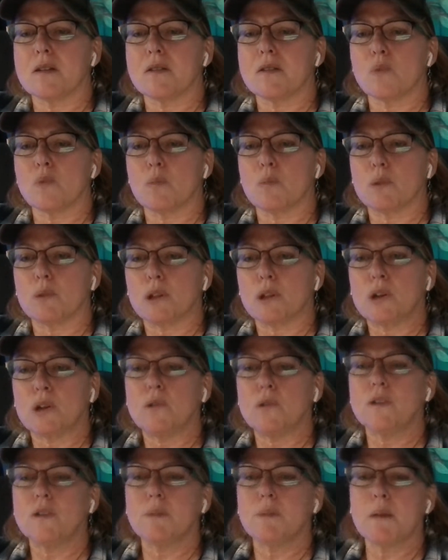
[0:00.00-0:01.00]
What
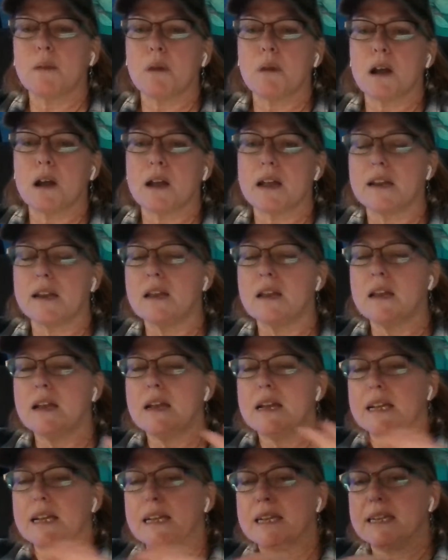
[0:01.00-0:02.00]
blows my mind
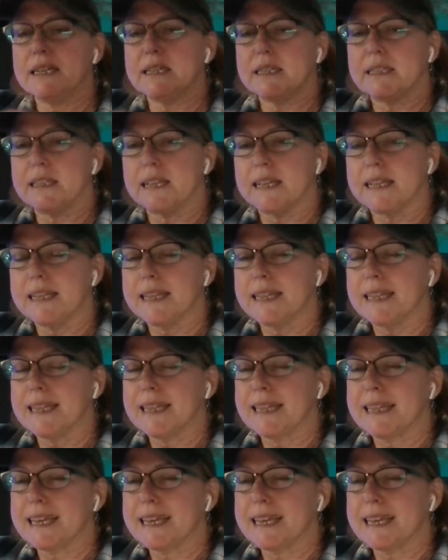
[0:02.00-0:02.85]
is that